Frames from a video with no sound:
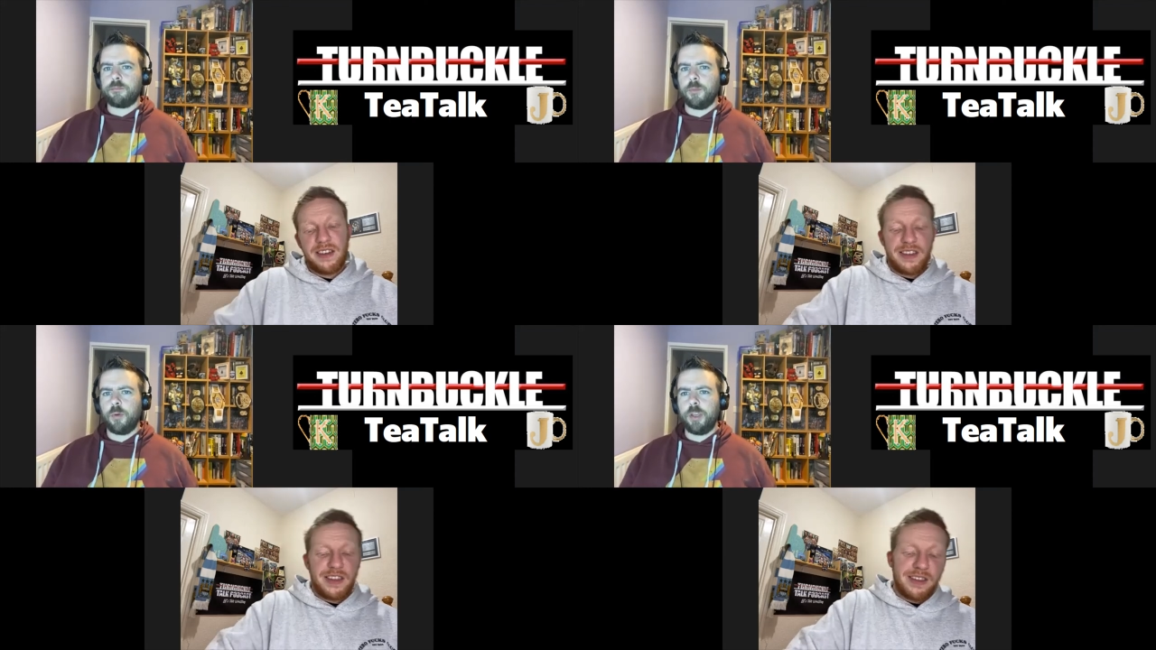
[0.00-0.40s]

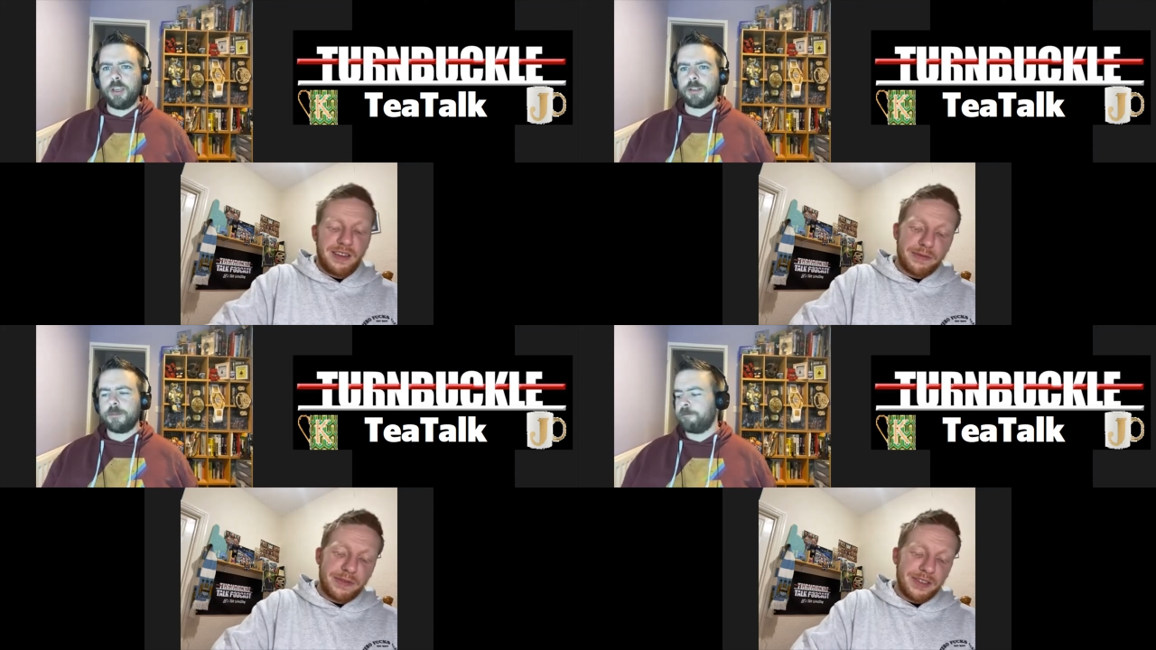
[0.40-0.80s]
Speaker 1: Weird.
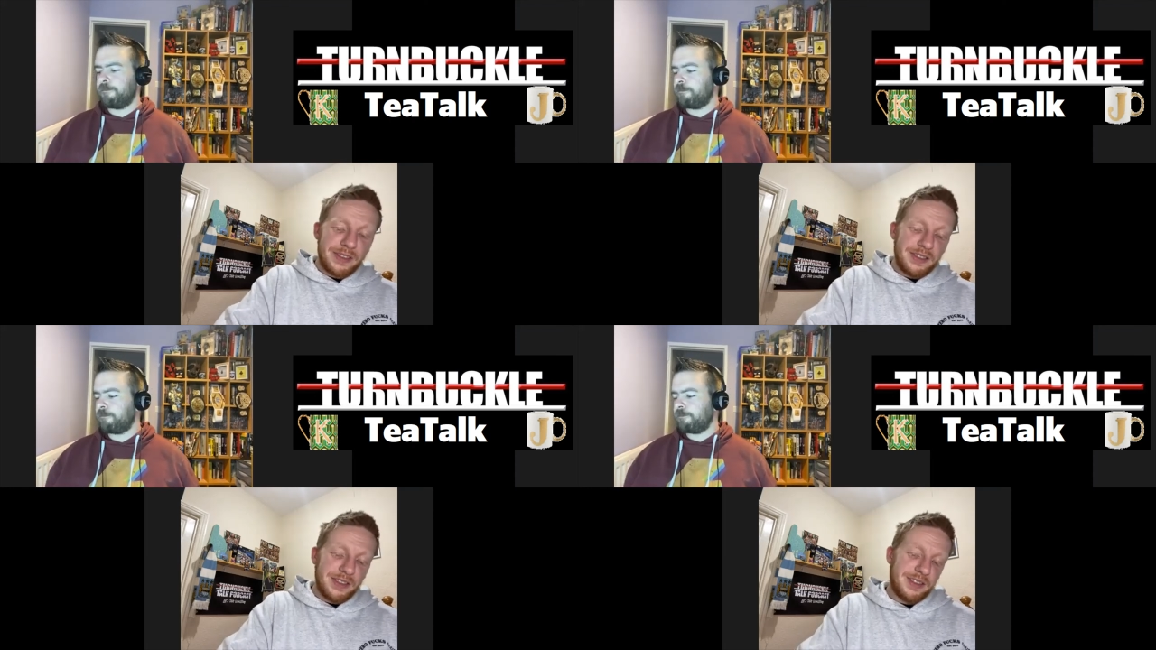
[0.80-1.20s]
Oh,
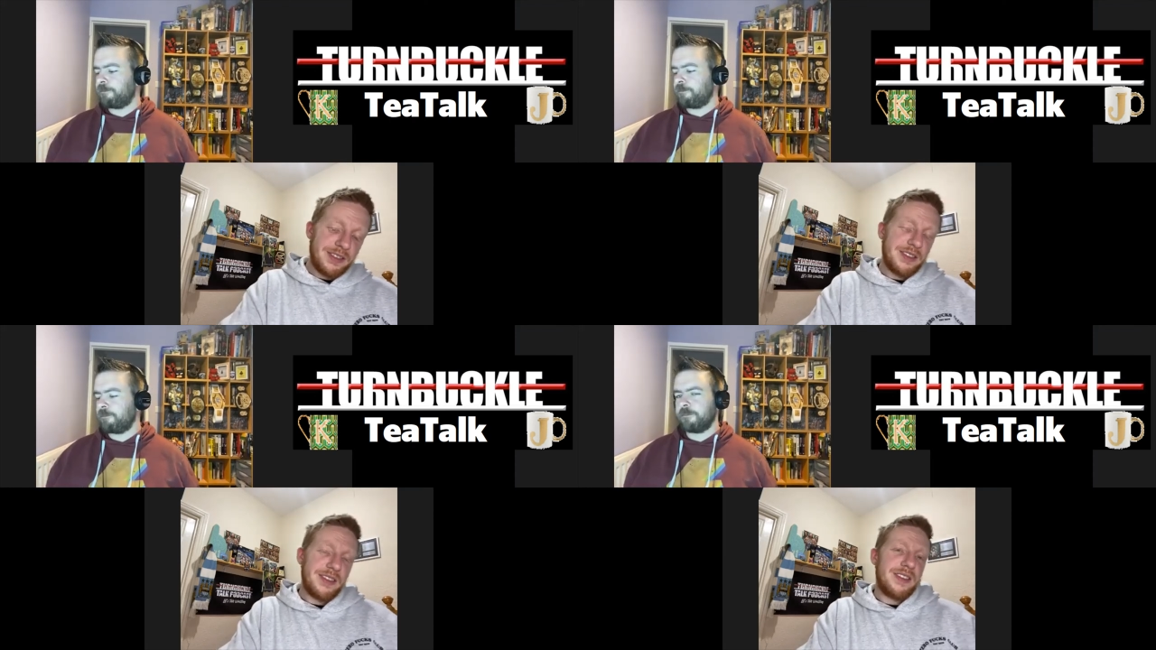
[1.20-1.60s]

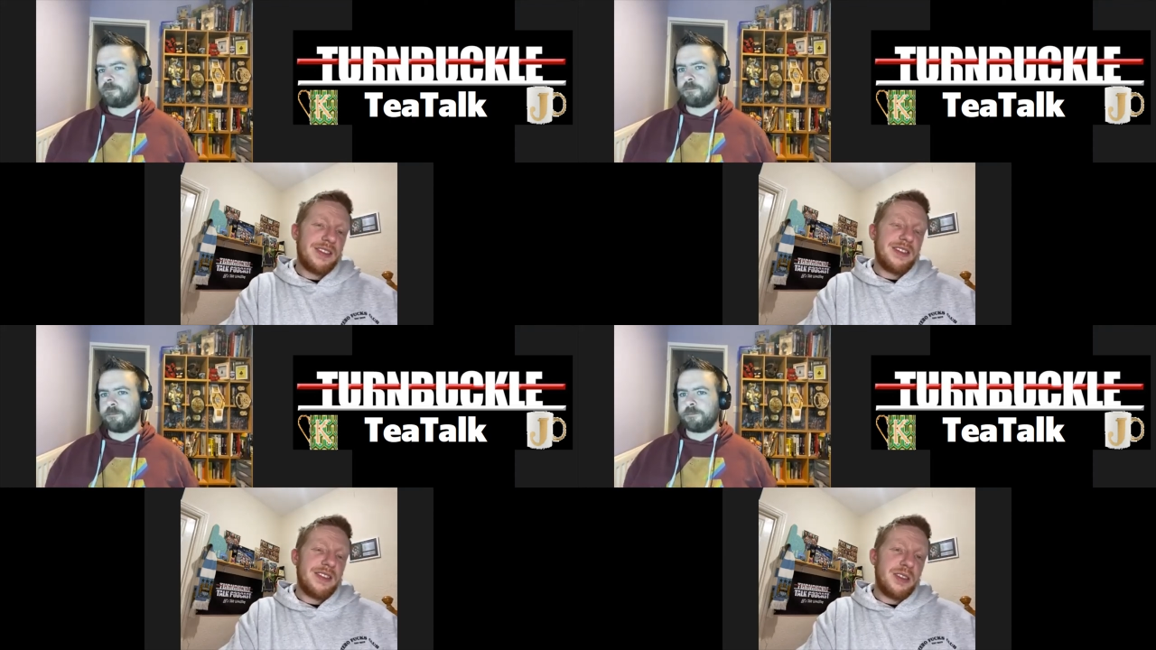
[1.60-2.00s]

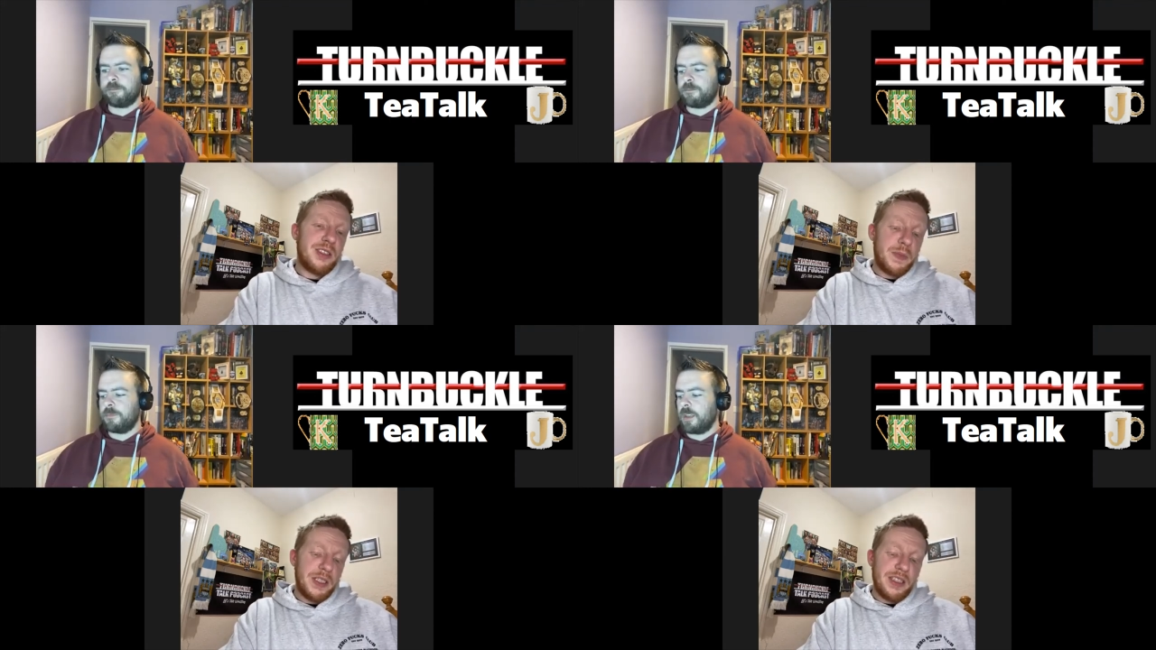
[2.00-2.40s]
it's
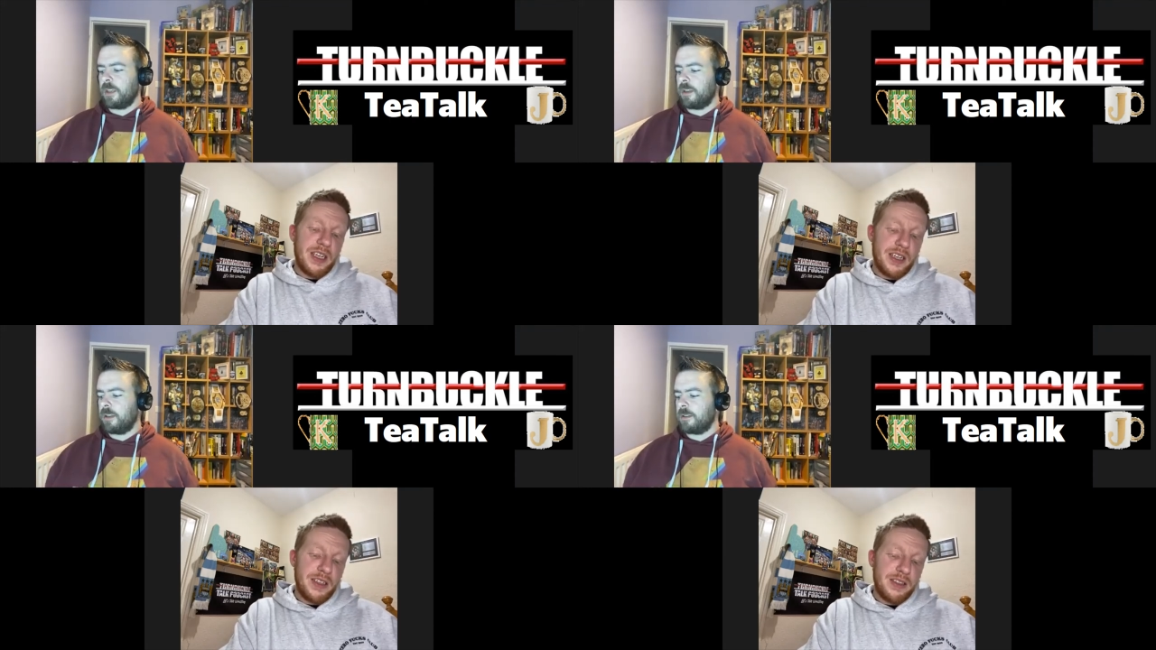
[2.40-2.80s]
been
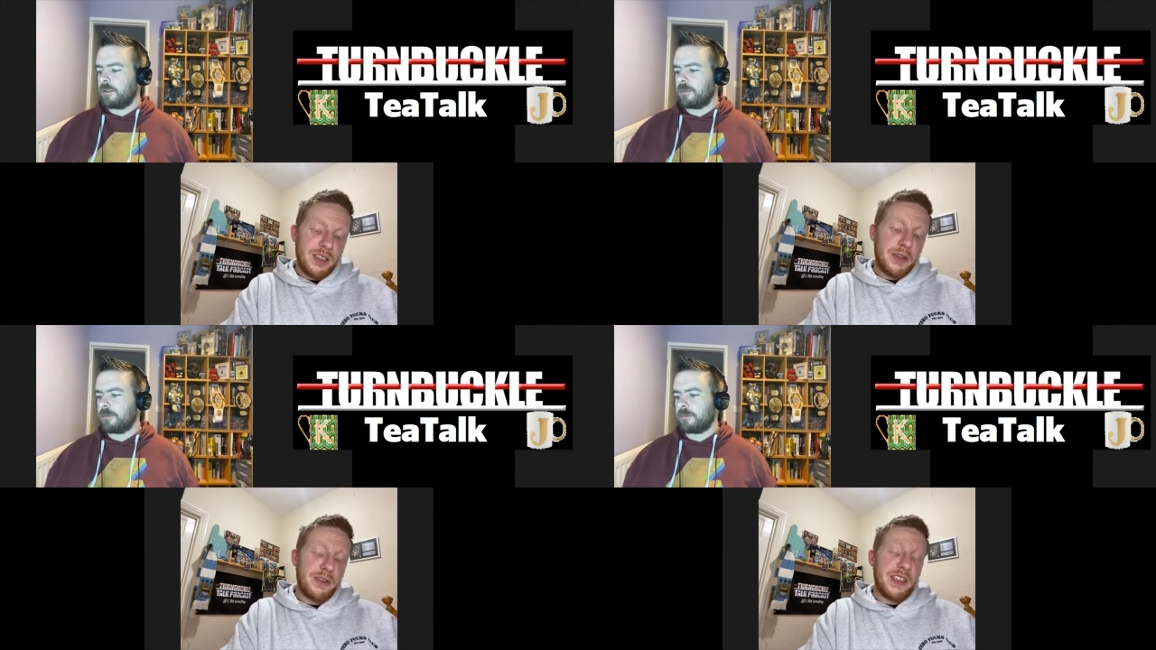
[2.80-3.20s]
uh, it's
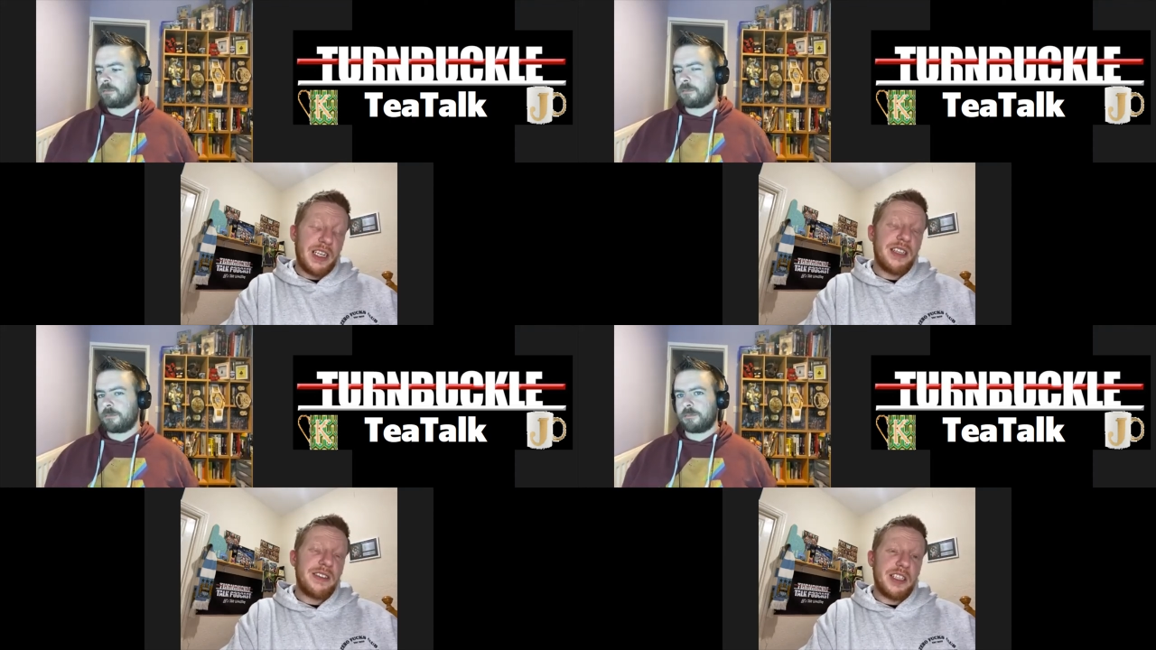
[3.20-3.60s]
been really
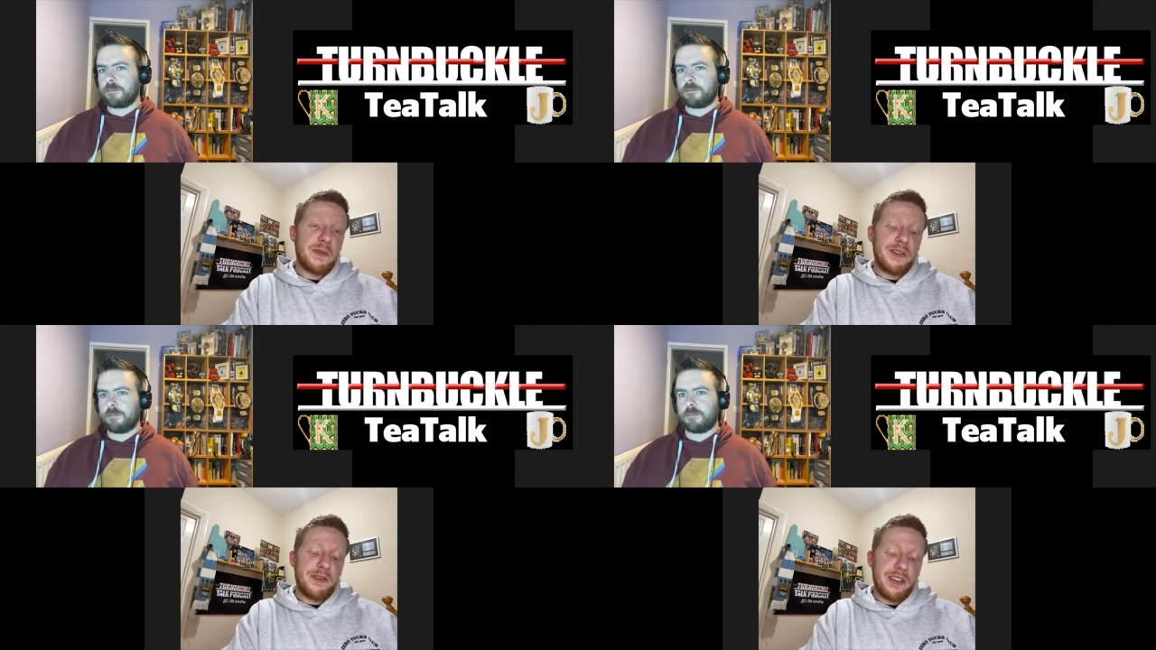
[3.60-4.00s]
nice here. It's
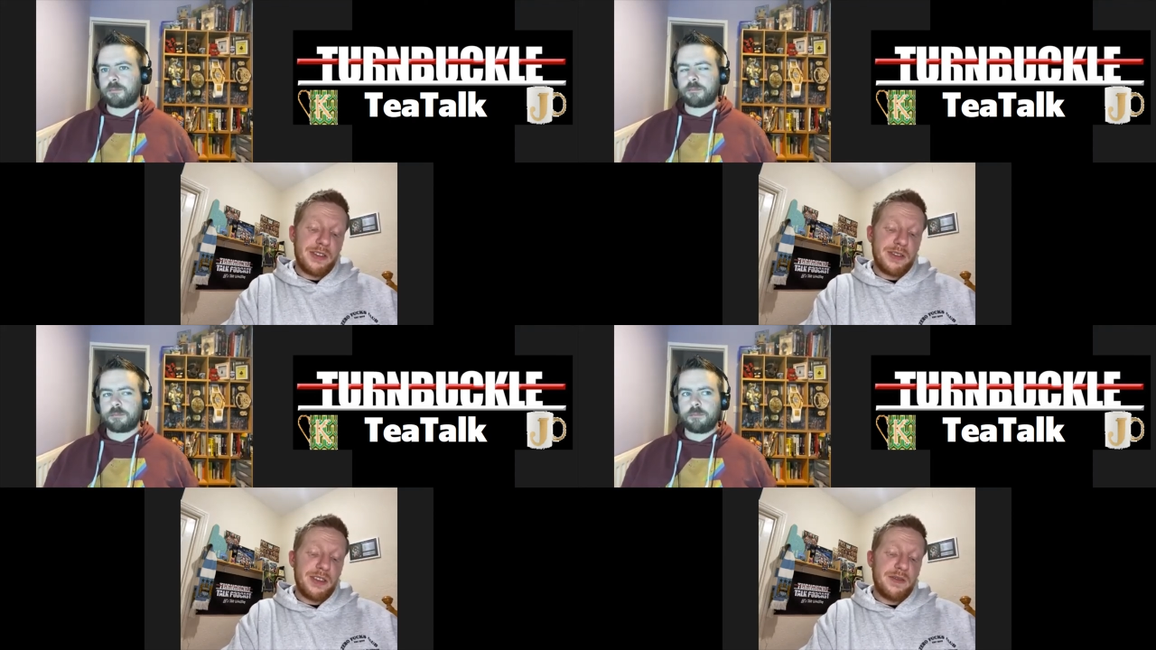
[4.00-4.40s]
been really sunny.